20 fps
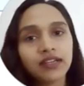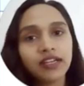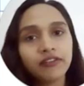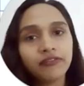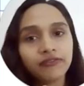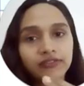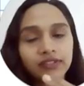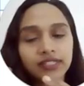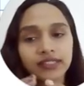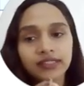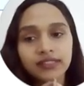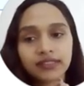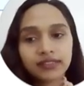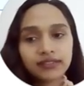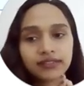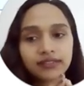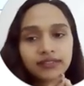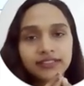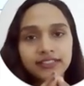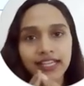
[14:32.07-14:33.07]
If the
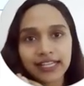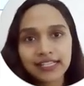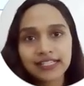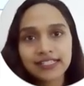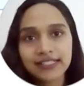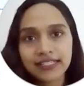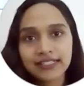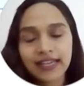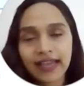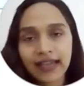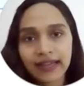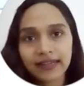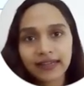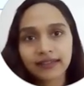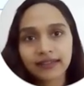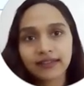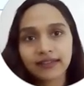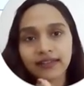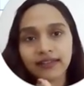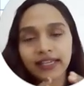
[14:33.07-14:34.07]
training set
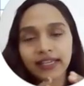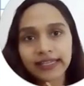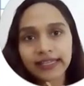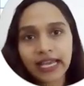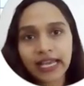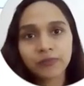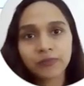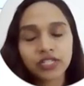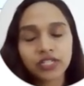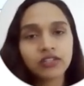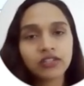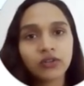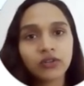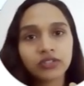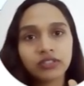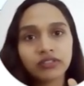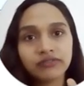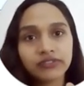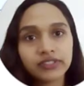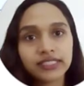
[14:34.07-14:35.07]
had a caption
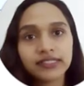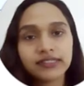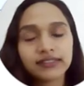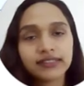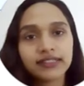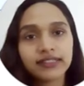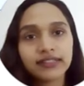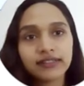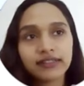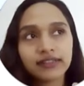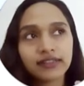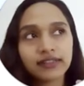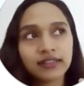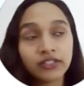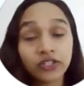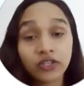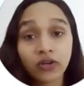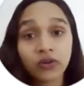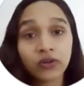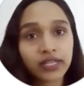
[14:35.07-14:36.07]
or the word
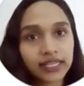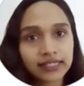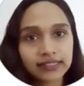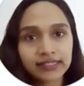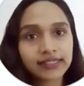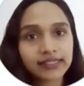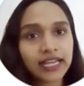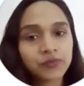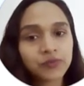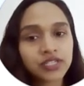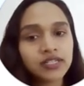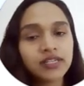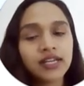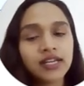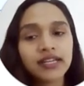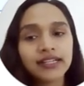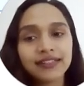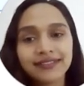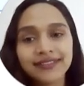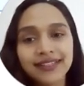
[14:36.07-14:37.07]
dog in the caption,
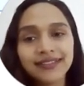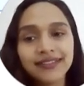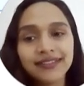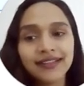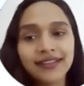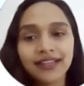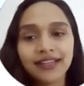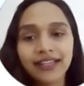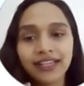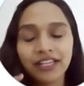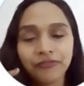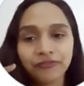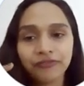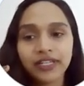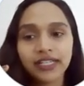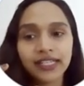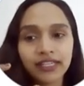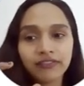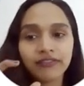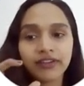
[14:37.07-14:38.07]
then if
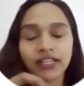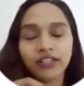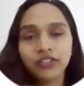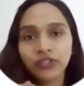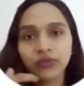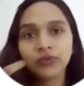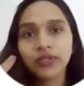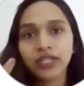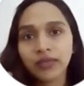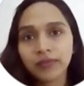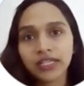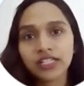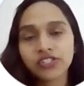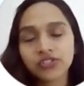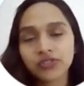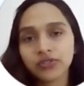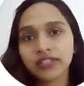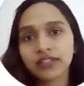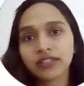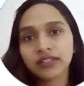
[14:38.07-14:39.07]
we give a new
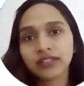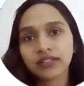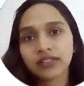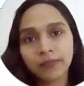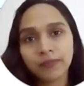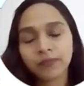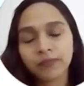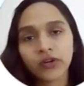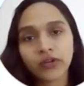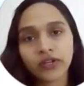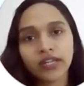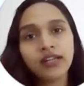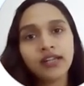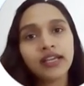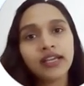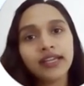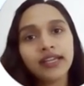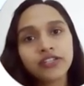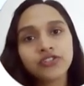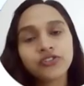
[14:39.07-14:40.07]
image to the CLIP model,
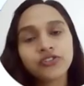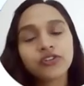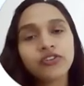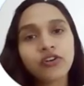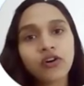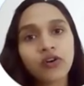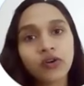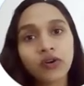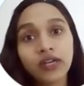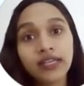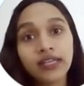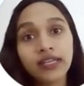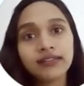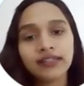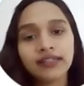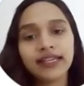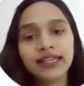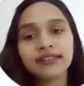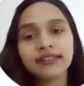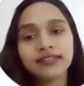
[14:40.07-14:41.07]
it should only
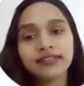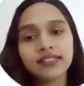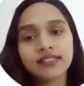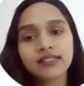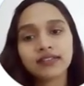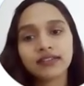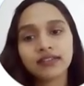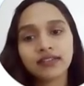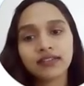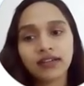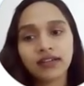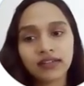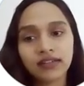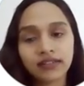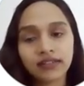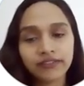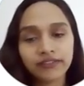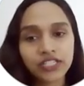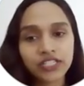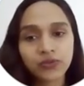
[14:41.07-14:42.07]
relate this
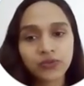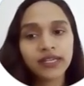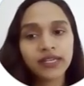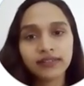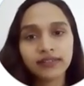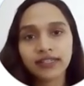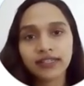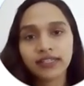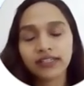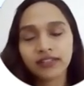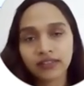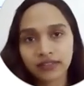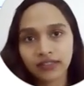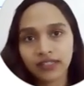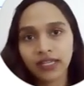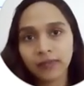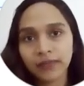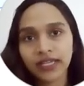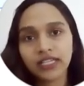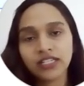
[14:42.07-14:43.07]
visual in the
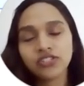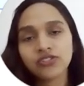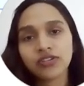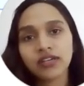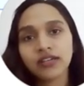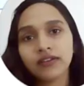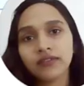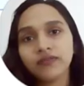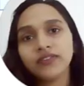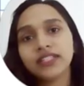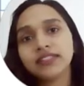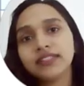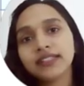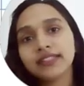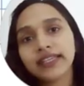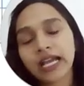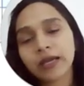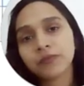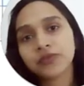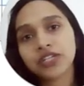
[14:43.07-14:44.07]
image with
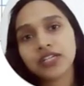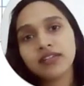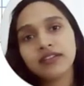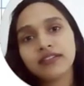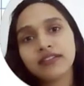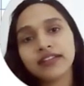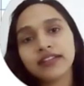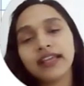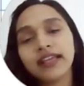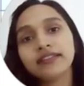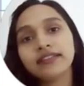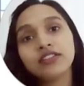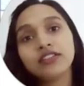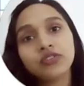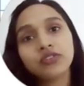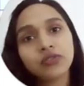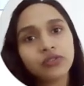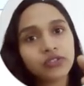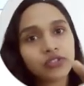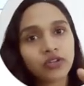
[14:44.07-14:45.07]
the caption
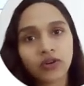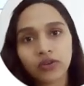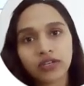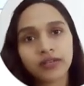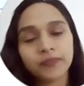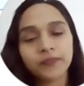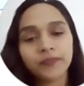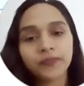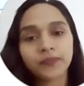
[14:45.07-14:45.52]
related to dog.